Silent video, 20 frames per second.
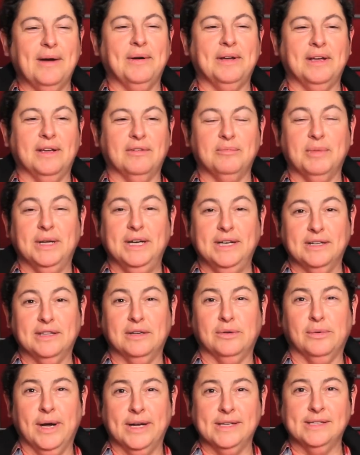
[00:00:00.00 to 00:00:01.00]
I give money to the
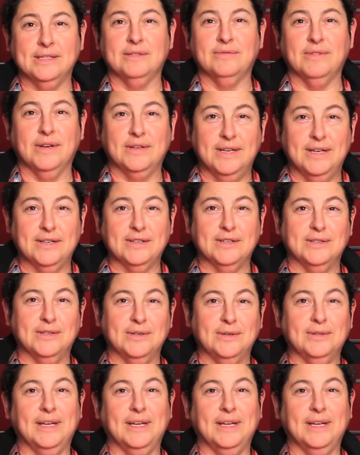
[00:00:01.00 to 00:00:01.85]
Horizons Foundation too.